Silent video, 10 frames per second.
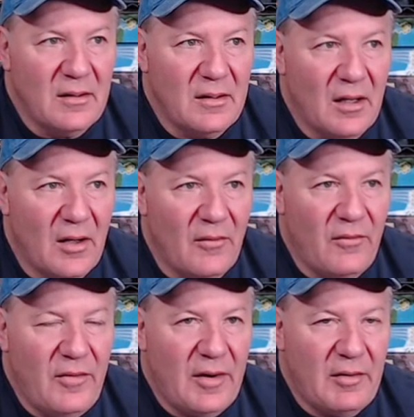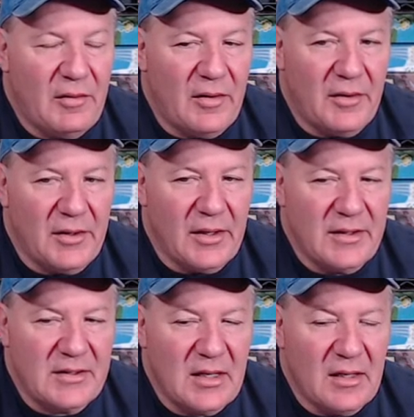Uh, very, very
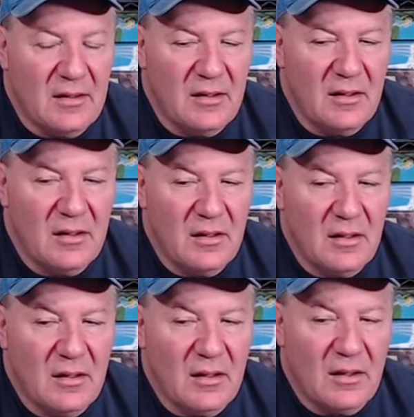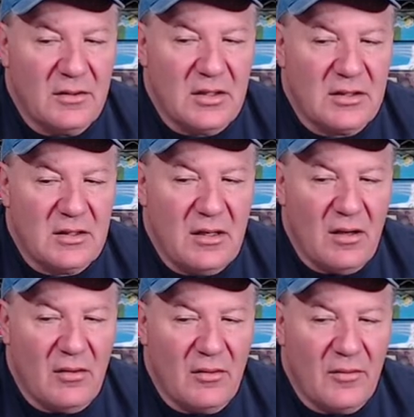nice kid. Uh, just you
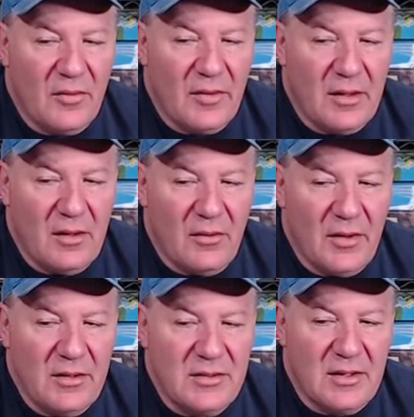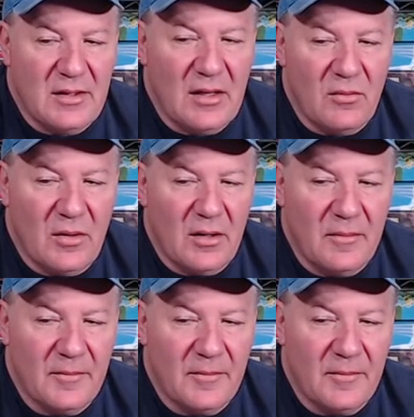know, you know. Here's the thing where,